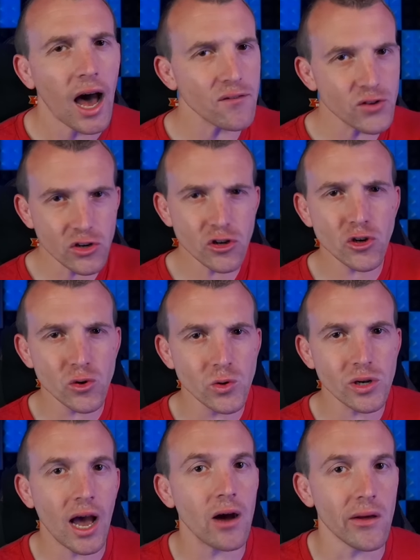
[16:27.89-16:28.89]
I've just shown
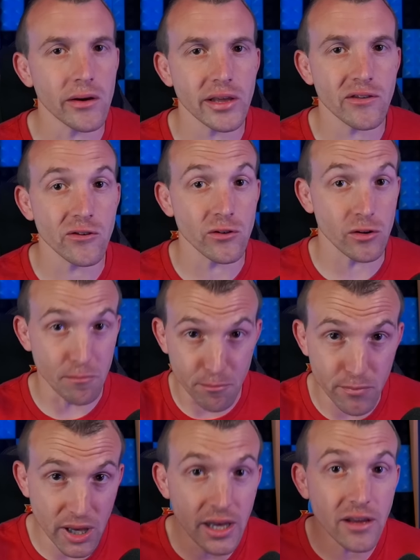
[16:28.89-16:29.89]
how long it took
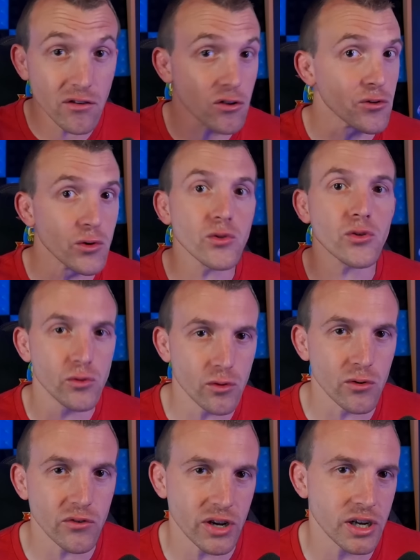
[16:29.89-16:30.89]
me to grow through
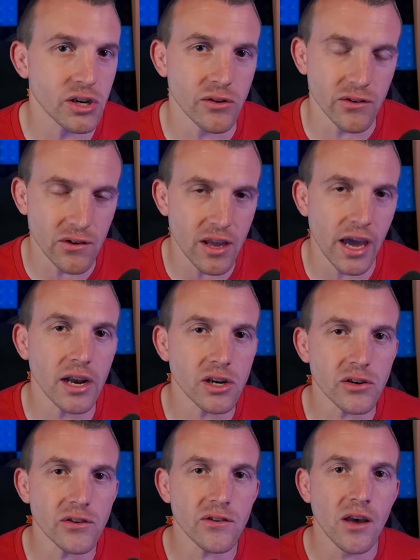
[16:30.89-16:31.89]
those initial
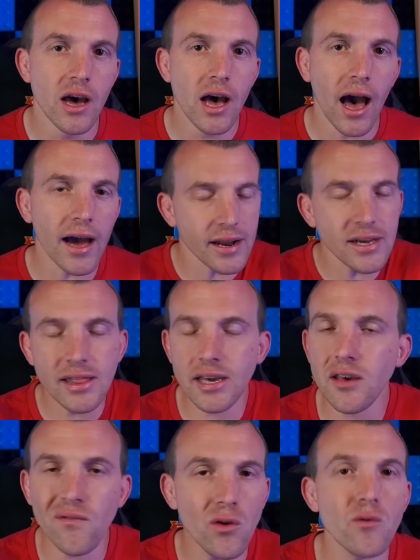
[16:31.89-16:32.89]
stages, and I think
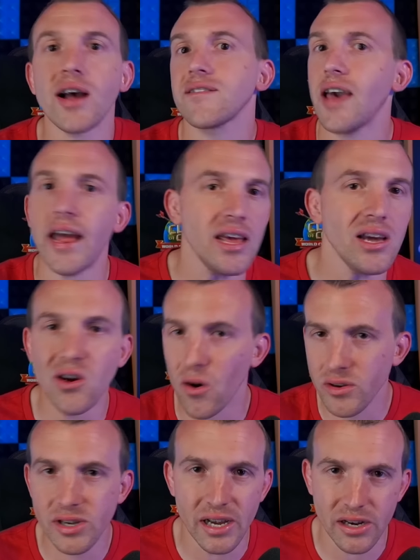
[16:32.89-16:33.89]
if you ask any
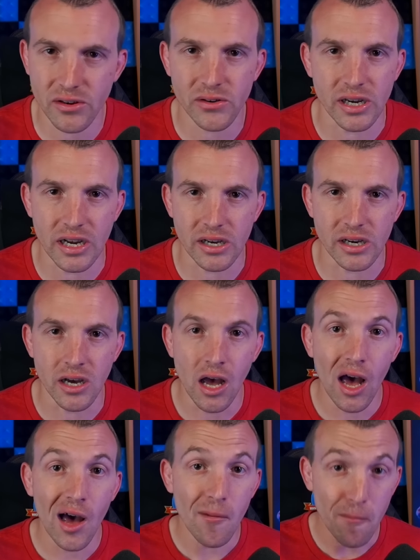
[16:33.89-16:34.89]
content creator,
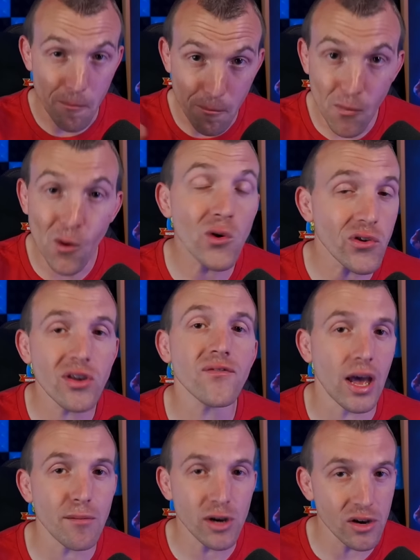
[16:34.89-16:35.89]
most of
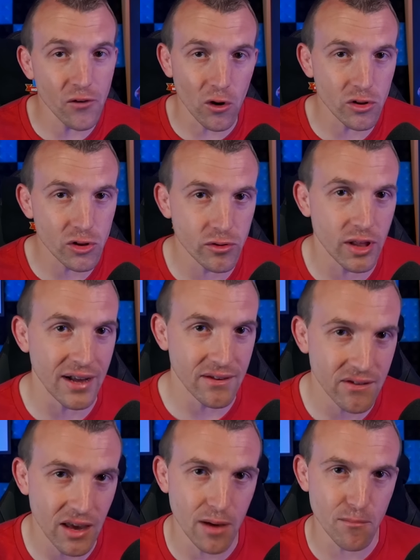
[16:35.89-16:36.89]
them have gone through that
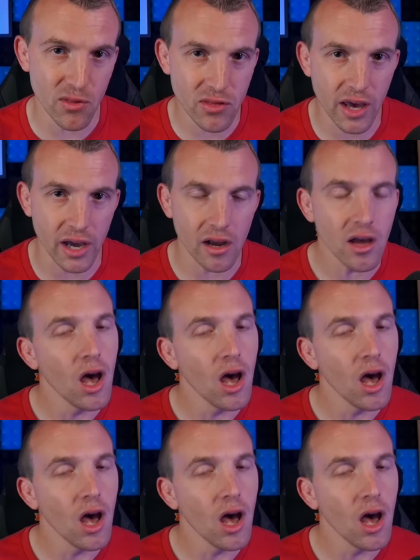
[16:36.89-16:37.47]
same thing.